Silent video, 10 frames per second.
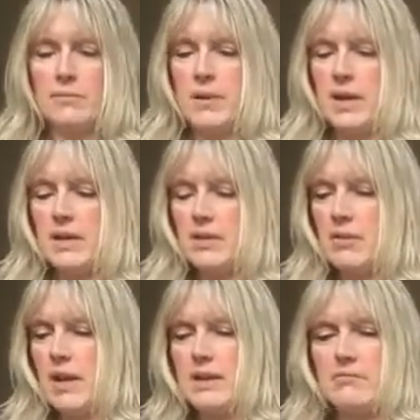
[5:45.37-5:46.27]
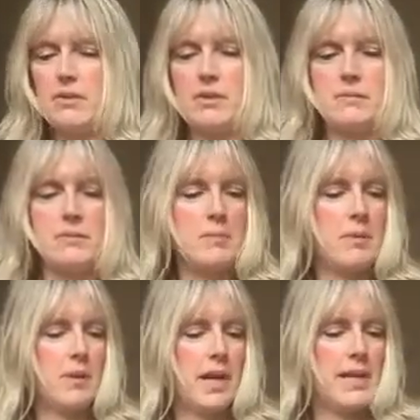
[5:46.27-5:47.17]
Barely got any room to
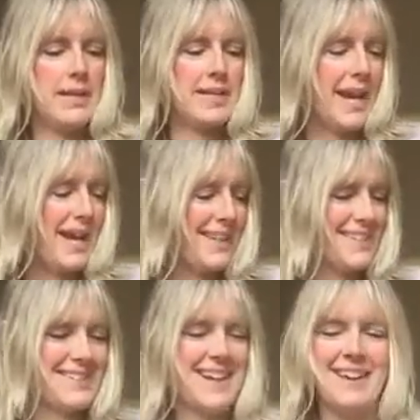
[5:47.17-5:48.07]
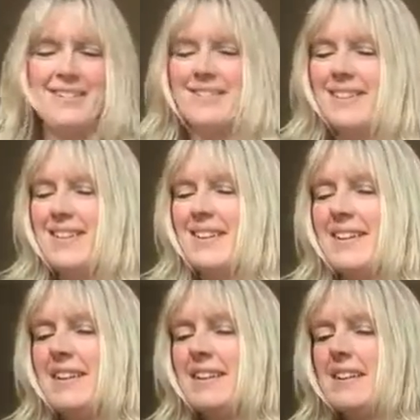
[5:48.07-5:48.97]
put any decks down.
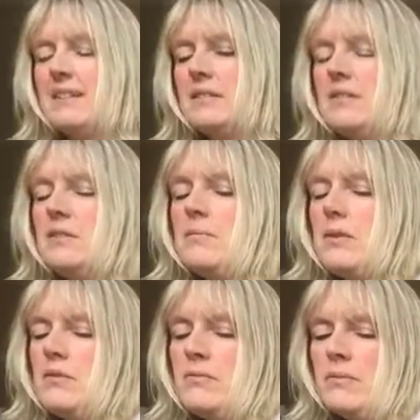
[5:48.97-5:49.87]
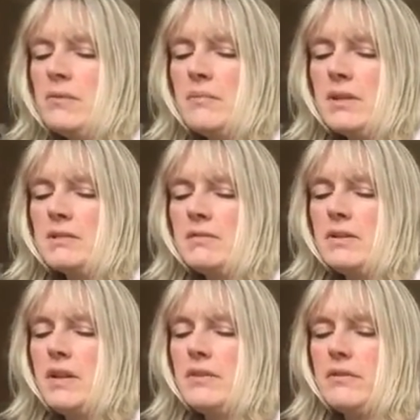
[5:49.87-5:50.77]
Let's just move my
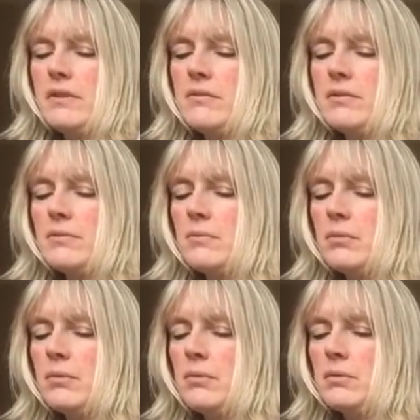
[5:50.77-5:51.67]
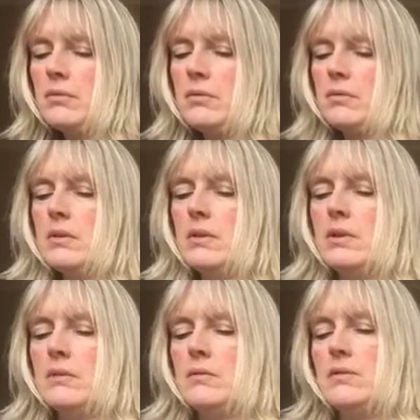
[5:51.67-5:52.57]
massively heavy crystal ball,
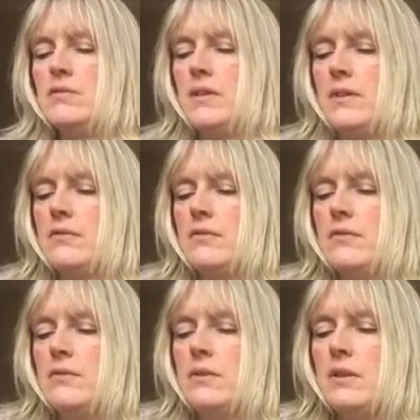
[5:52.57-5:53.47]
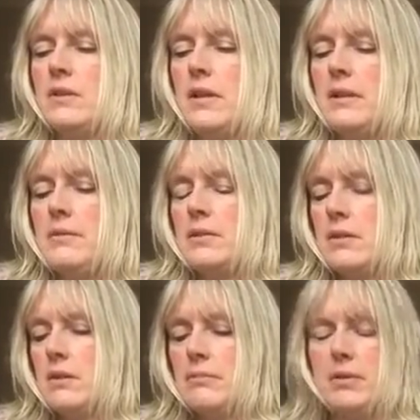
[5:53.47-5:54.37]
which fell on the floor the other day, which
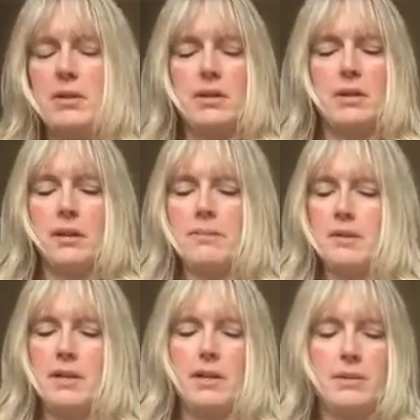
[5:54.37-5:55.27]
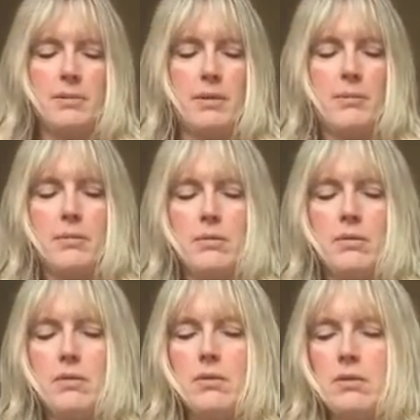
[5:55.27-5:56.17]
can't be a good omen, can it, people?
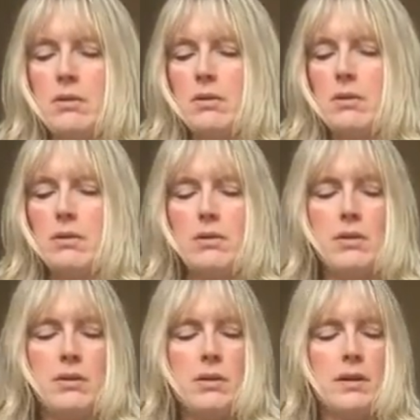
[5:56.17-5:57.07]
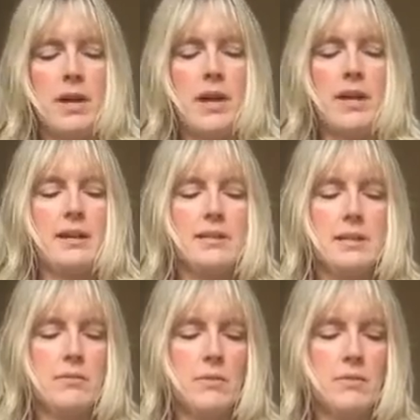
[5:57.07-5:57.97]
Okay, let's
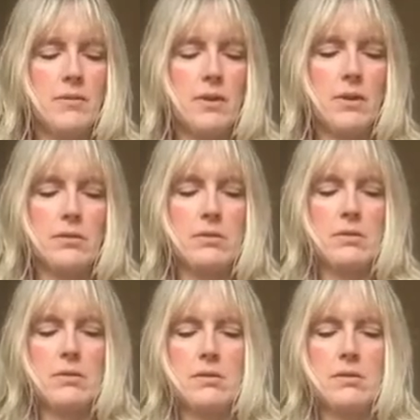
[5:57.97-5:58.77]
see what we've got.